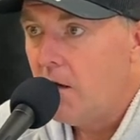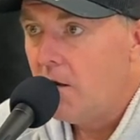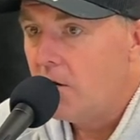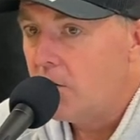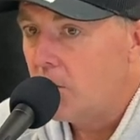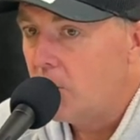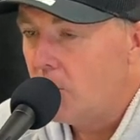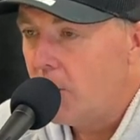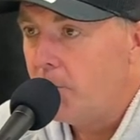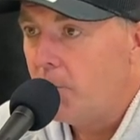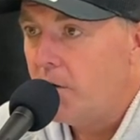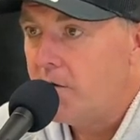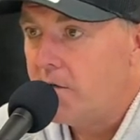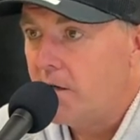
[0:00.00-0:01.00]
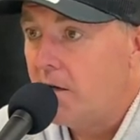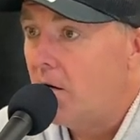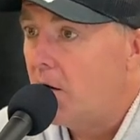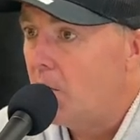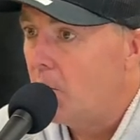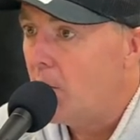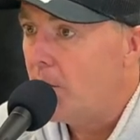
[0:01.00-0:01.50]
it's a great place to get a
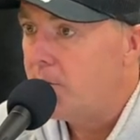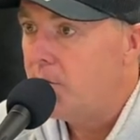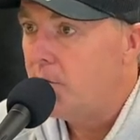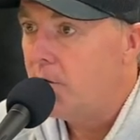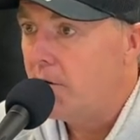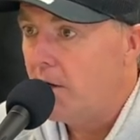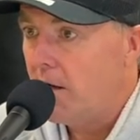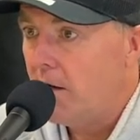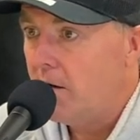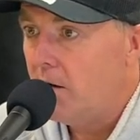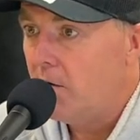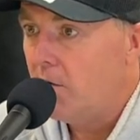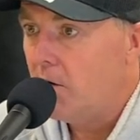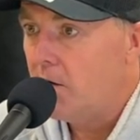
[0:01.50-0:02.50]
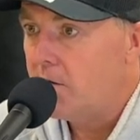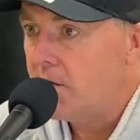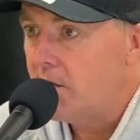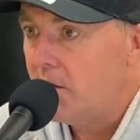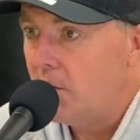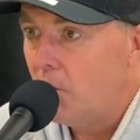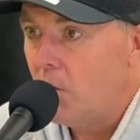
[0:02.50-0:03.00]
lot of reps doing that and, yeah. and
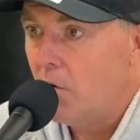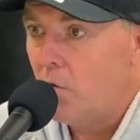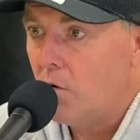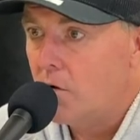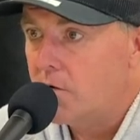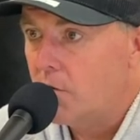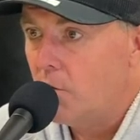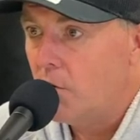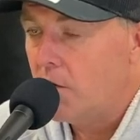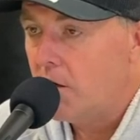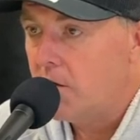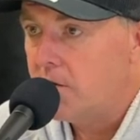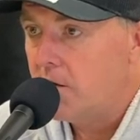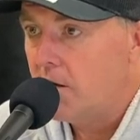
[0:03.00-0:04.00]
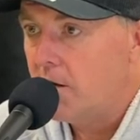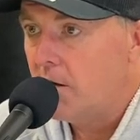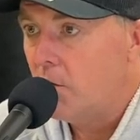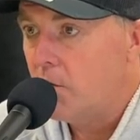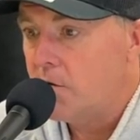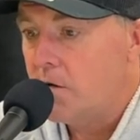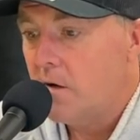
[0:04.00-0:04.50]
seeing what works and what doesn't, and then
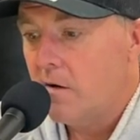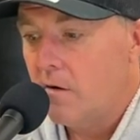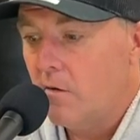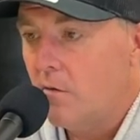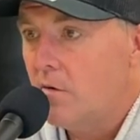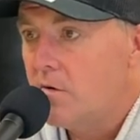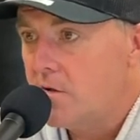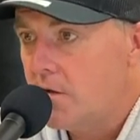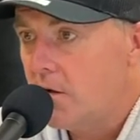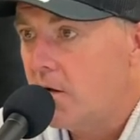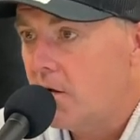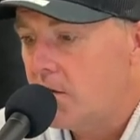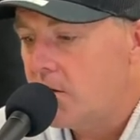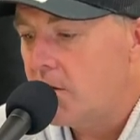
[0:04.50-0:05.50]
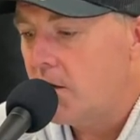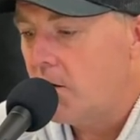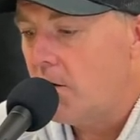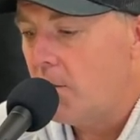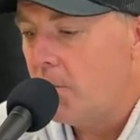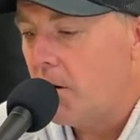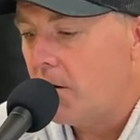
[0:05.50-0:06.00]
always you know stick stick
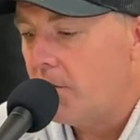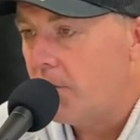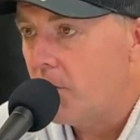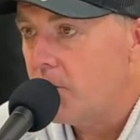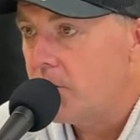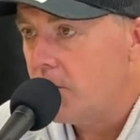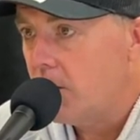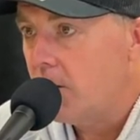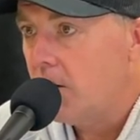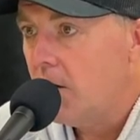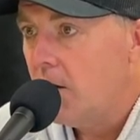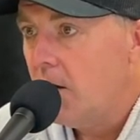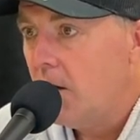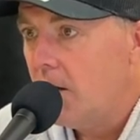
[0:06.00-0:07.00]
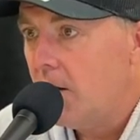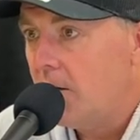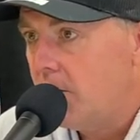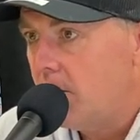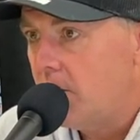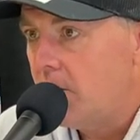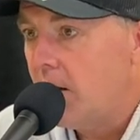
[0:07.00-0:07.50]
on the puck first and yeah. and
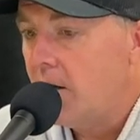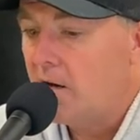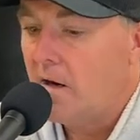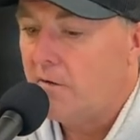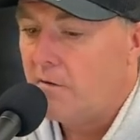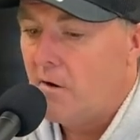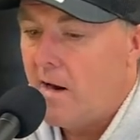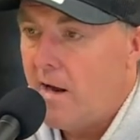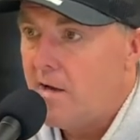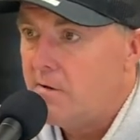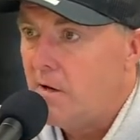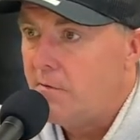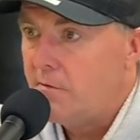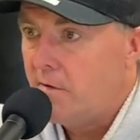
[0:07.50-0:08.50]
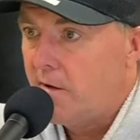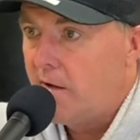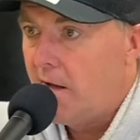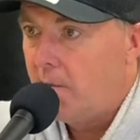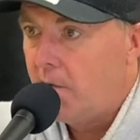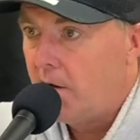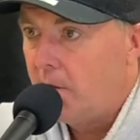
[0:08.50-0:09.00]
then take cut their hands off so they
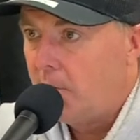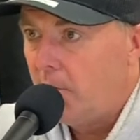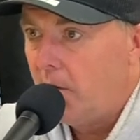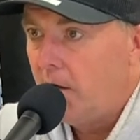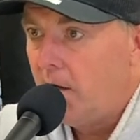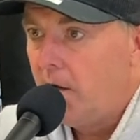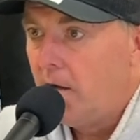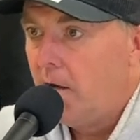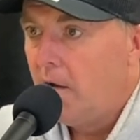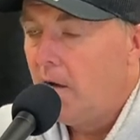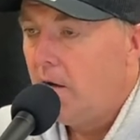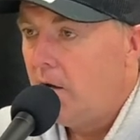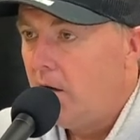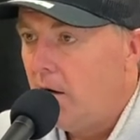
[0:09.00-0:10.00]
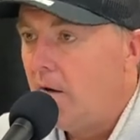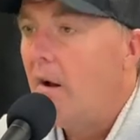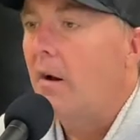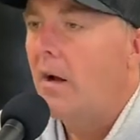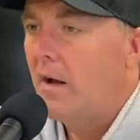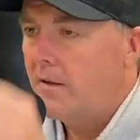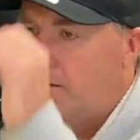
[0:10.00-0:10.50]
can't make a play. Mm-hmm you know,
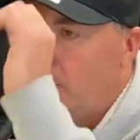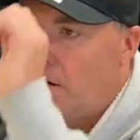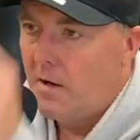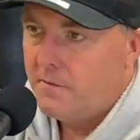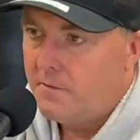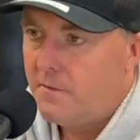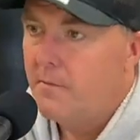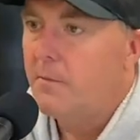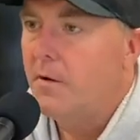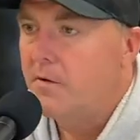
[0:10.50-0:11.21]
not cut them off, but